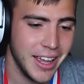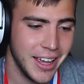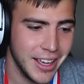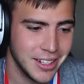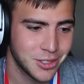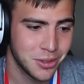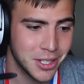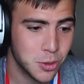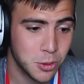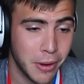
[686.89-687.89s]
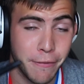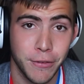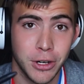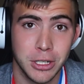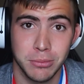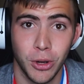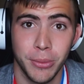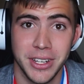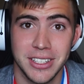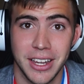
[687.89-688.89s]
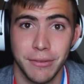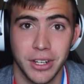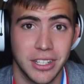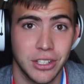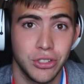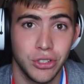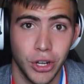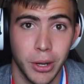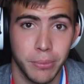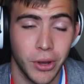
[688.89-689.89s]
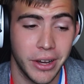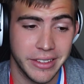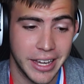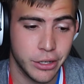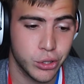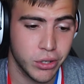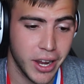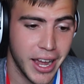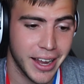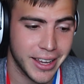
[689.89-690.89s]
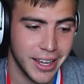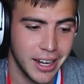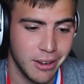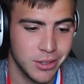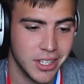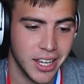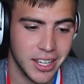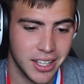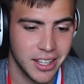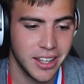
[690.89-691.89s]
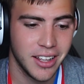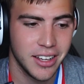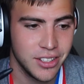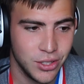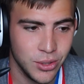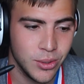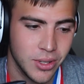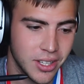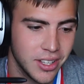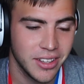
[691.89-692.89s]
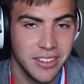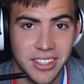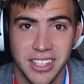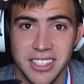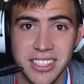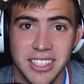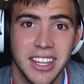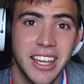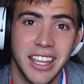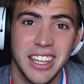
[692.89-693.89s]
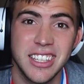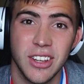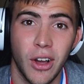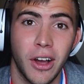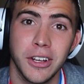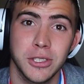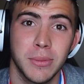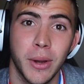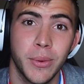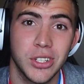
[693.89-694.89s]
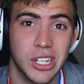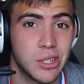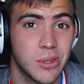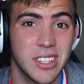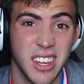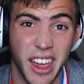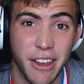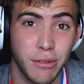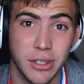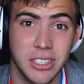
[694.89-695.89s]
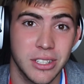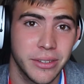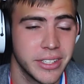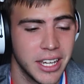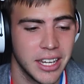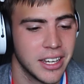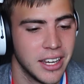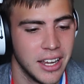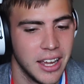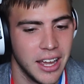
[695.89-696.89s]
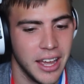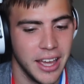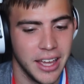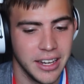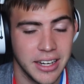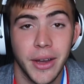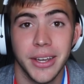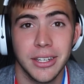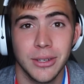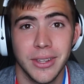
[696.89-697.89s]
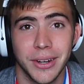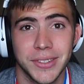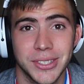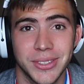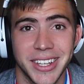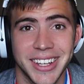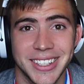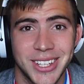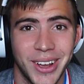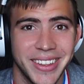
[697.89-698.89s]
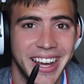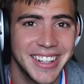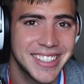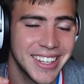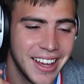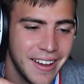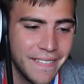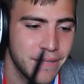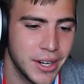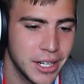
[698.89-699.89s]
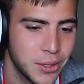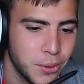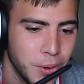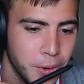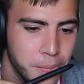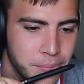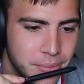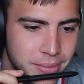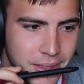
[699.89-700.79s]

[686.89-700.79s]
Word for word: And so this was my first moment to ever get to jump on that track. And I was like, dude, this is awesome. I wish I could do this every single day. And now I get to do that every single day. So that's very cool.